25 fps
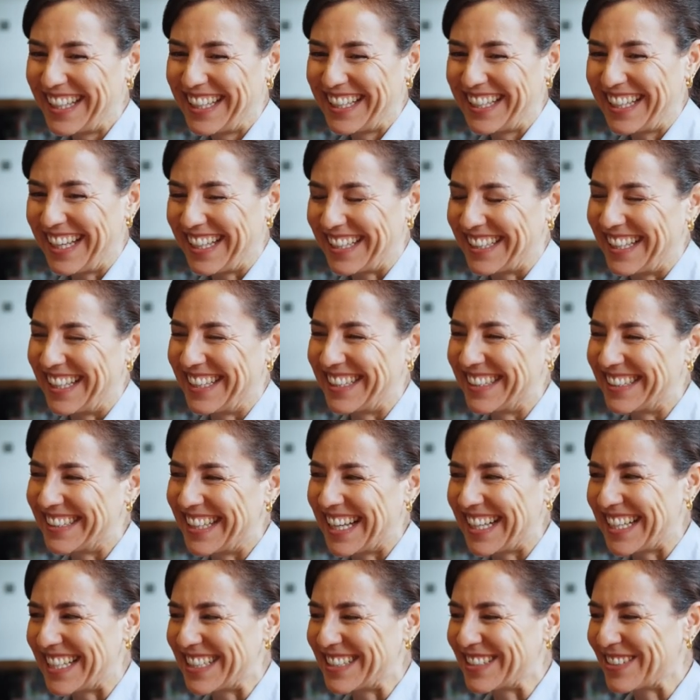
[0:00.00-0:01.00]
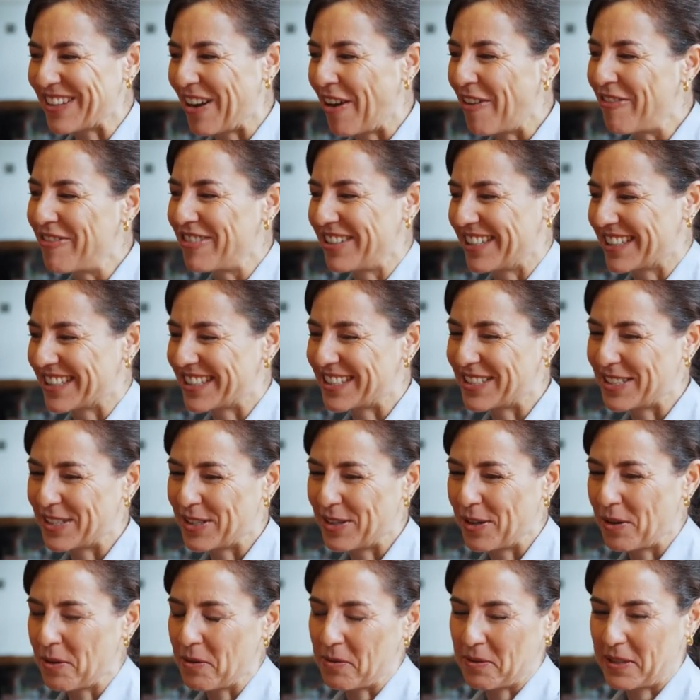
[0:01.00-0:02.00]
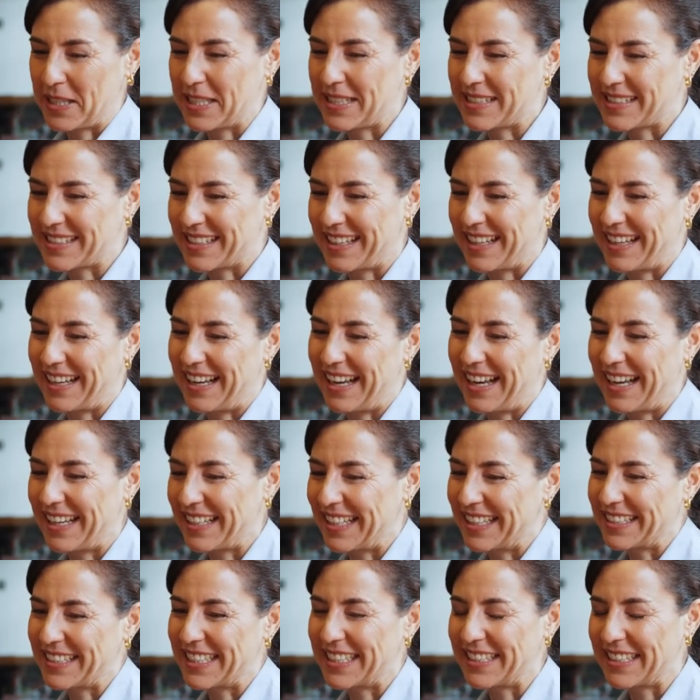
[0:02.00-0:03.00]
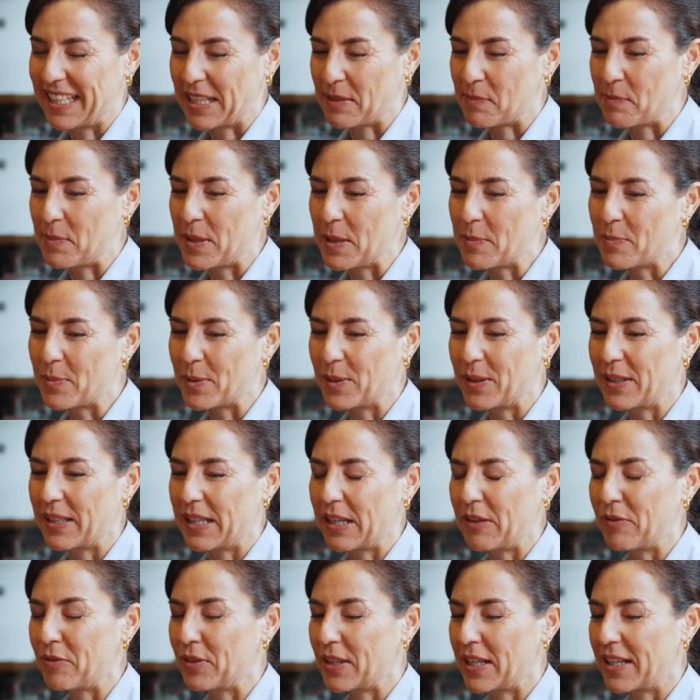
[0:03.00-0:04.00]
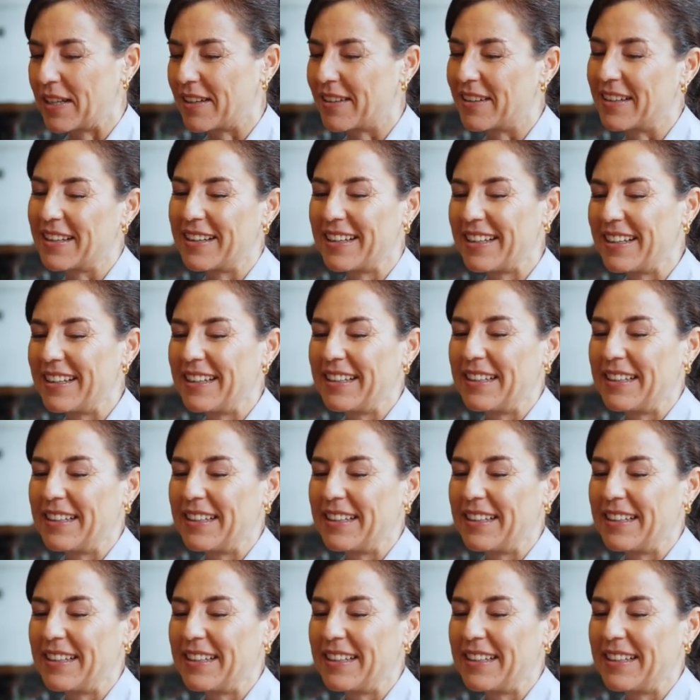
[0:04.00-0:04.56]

then it's obvious, it's, and I think that people, if they're